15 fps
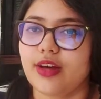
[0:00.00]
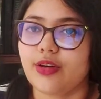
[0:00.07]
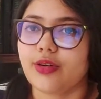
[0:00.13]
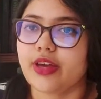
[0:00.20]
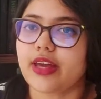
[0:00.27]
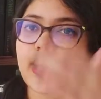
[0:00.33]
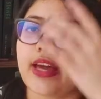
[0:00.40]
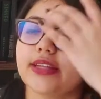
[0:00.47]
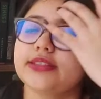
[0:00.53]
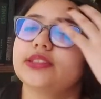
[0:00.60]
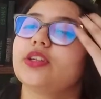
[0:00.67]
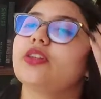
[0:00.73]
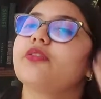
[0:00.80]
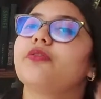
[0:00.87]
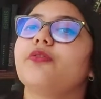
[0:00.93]
Okay guys,
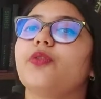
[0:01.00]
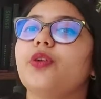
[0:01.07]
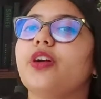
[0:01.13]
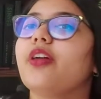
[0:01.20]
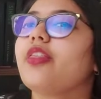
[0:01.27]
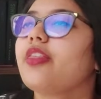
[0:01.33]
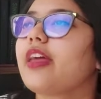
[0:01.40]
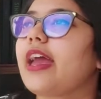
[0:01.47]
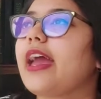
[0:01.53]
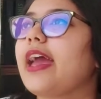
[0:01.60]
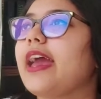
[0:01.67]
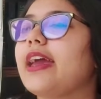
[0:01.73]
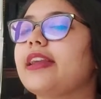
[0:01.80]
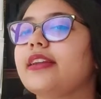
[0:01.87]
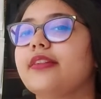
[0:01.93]
so the fourth
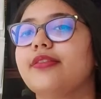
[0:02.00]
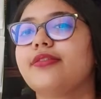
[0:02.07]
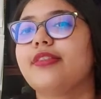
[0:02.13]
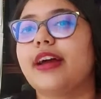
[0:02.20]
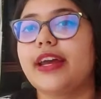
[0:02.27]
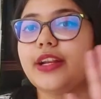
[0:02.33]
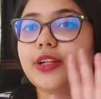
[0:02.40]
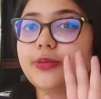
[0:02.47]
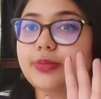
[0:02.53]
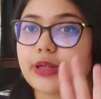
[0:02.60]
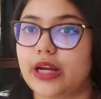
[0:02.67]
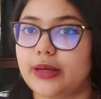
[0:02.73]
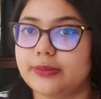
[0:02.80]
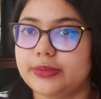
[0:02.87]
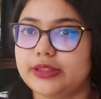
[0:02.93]
and final
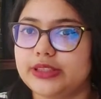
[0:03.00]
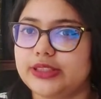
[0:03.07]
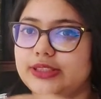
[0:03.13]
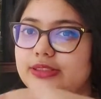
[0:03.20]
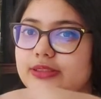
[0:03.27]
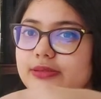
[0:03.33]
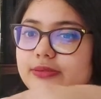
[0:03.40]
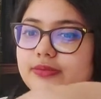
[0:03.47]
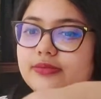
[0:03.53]
prompt.